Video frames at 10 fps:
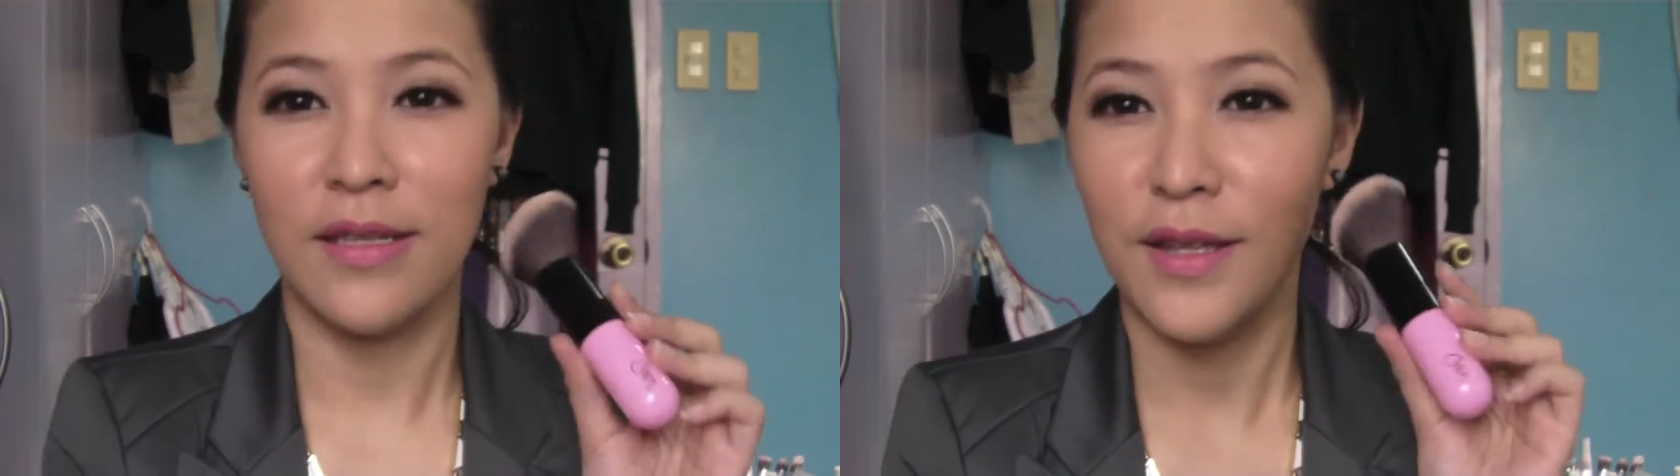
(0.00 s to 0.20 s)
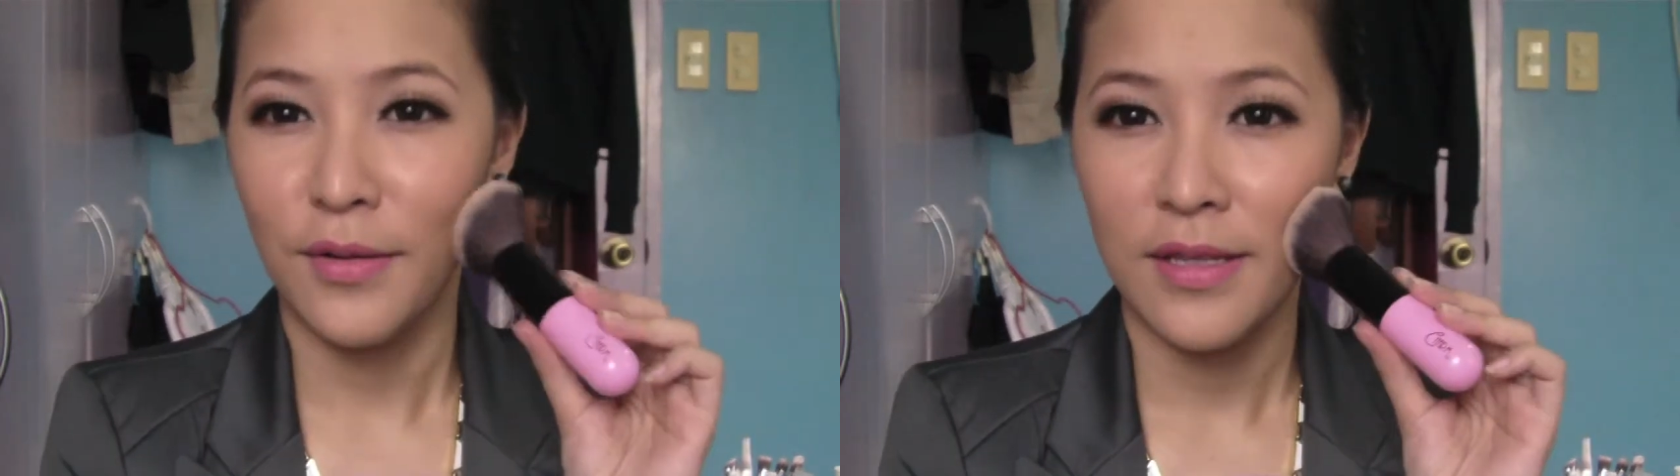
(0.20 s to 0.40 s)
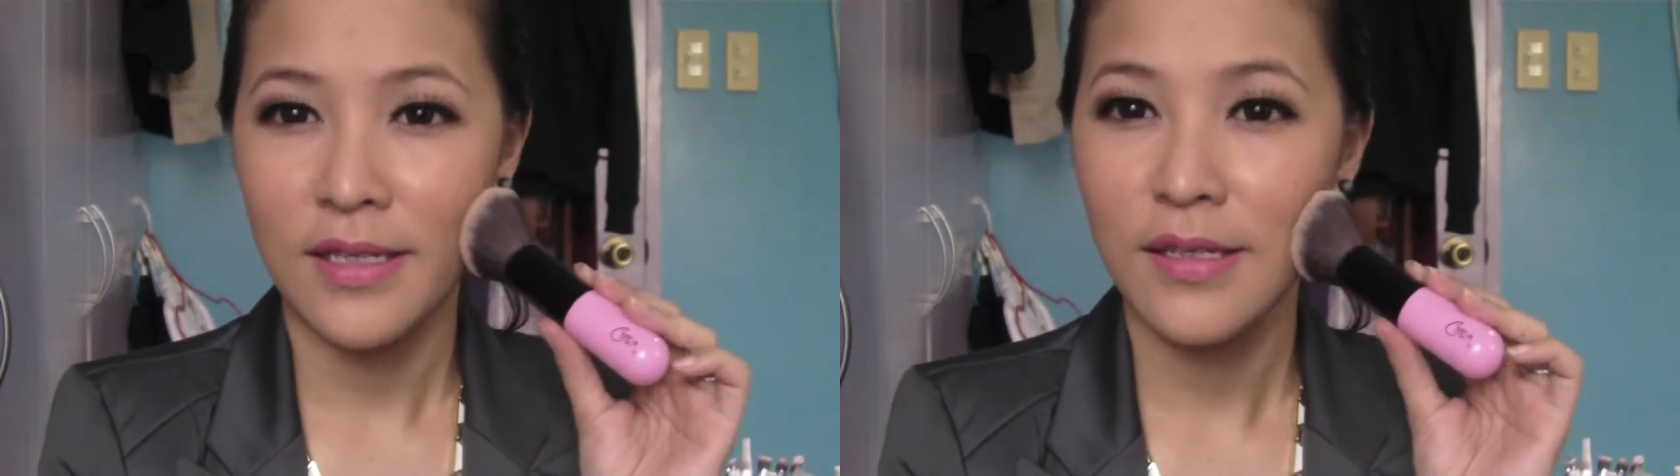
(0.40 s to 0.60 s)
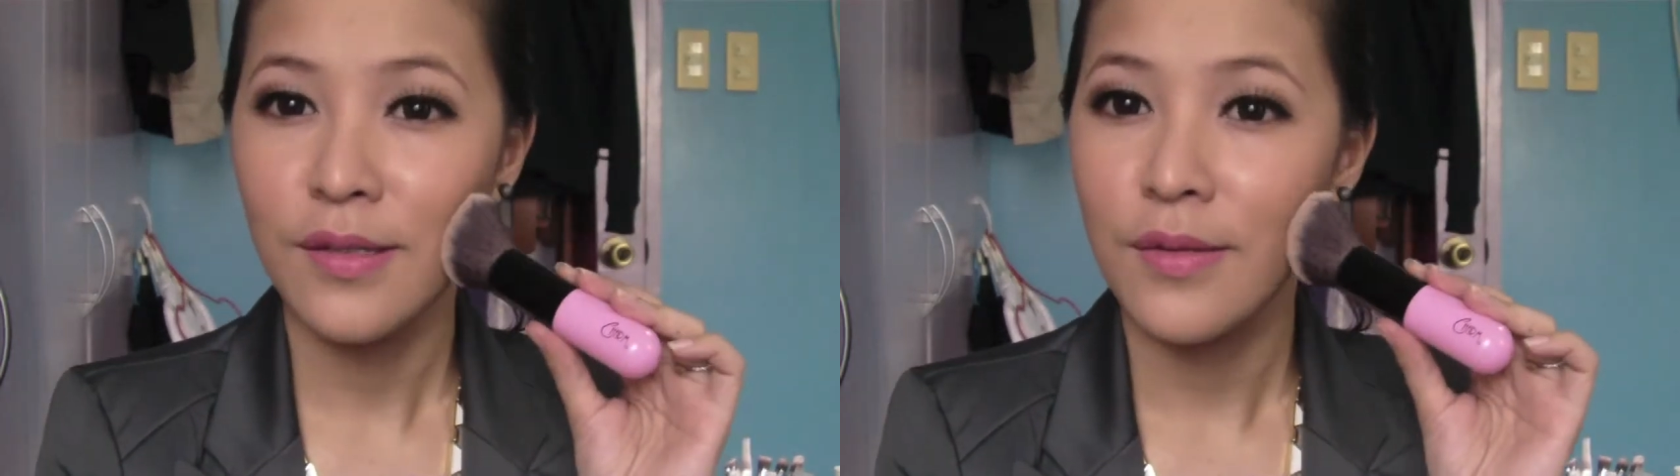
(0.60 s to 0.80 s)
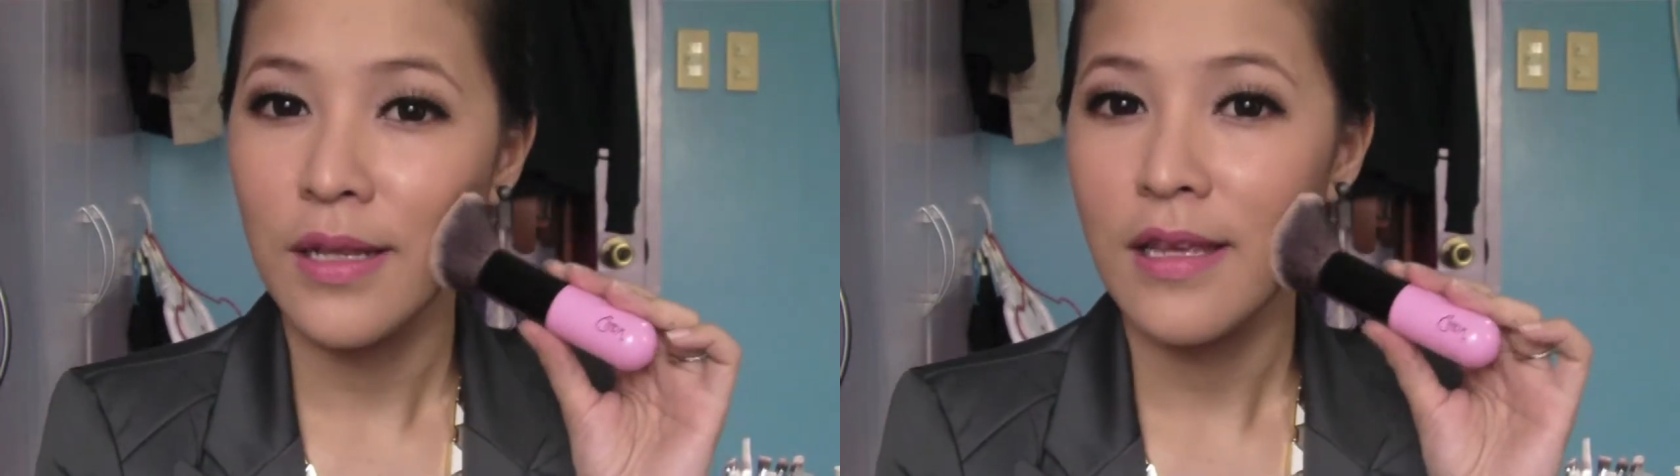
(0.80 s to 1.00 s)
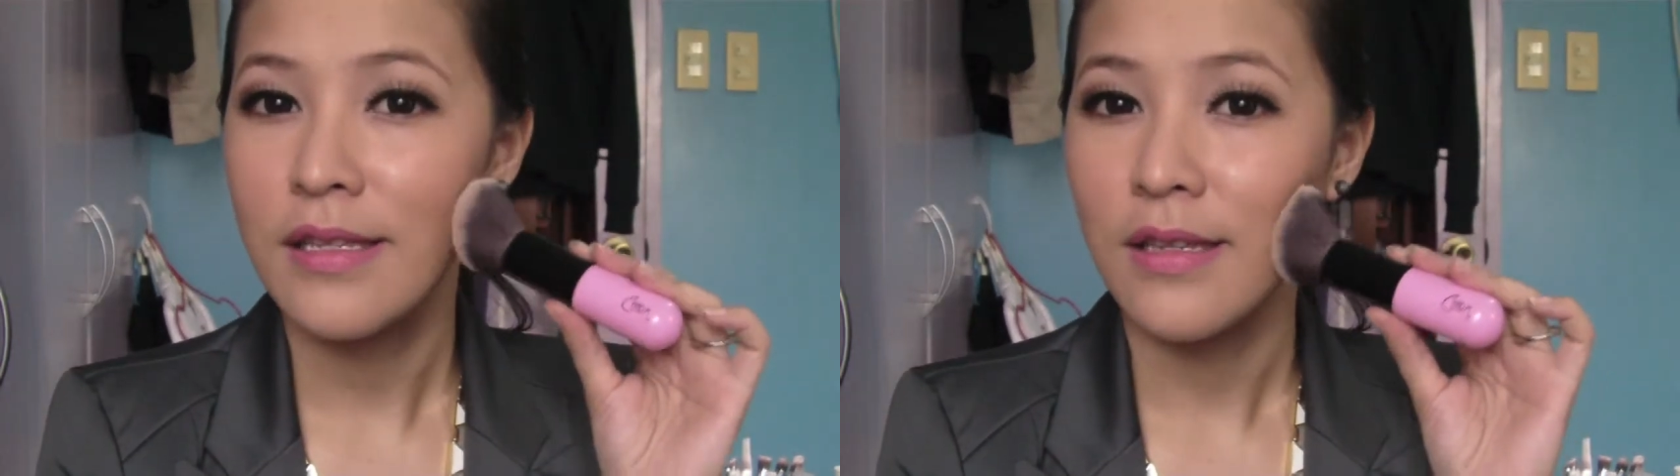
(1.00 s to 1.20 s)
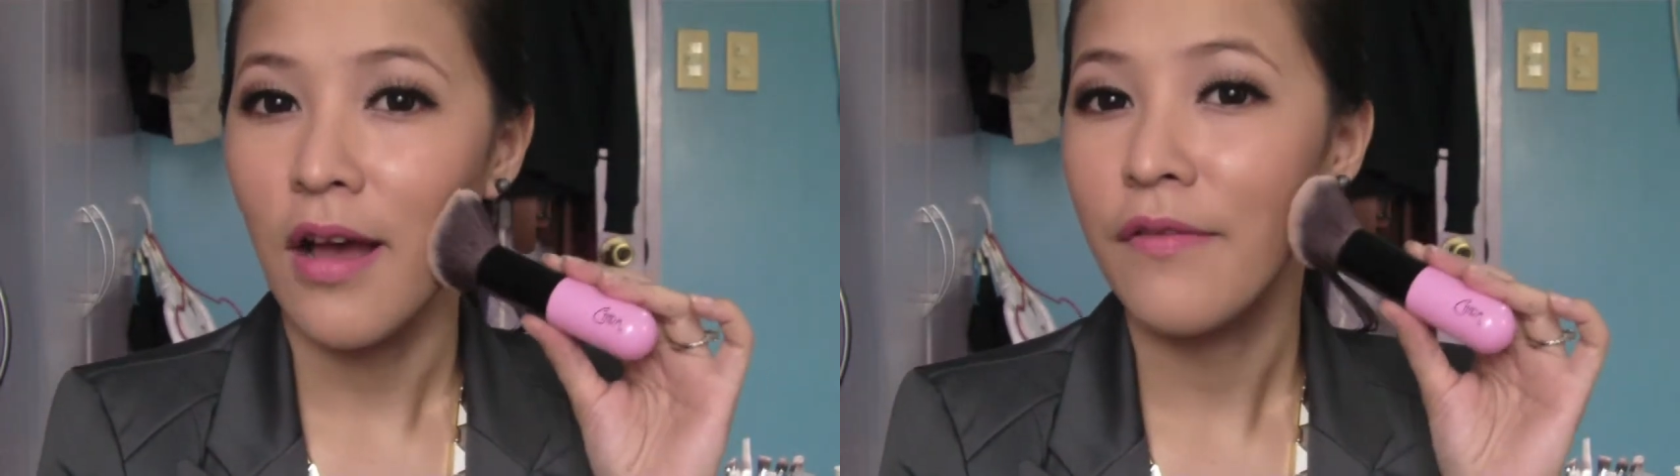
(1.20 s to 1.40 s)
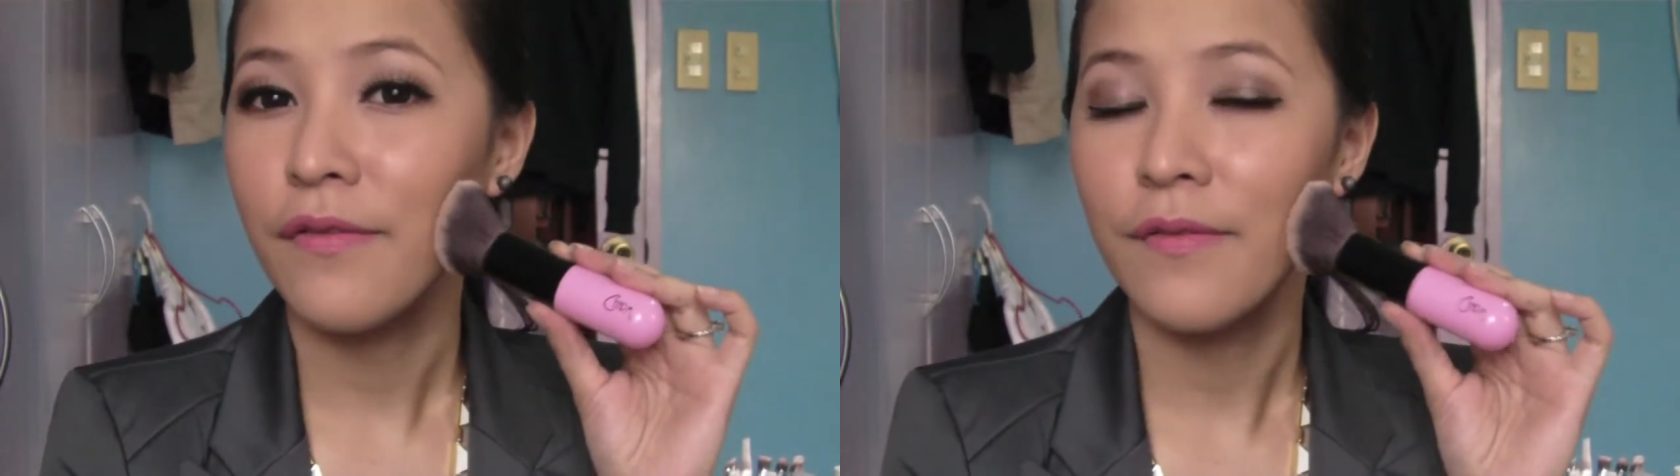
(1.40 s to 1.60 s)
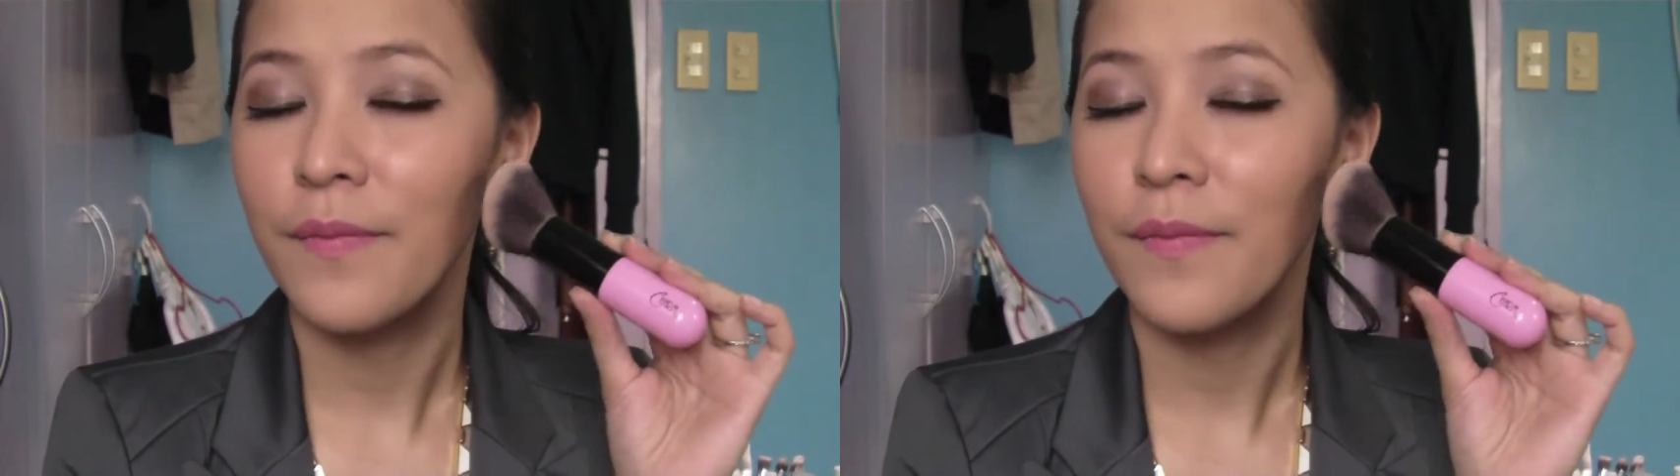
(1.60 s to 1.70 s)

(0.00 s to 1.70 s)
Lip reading: you know, this is really soft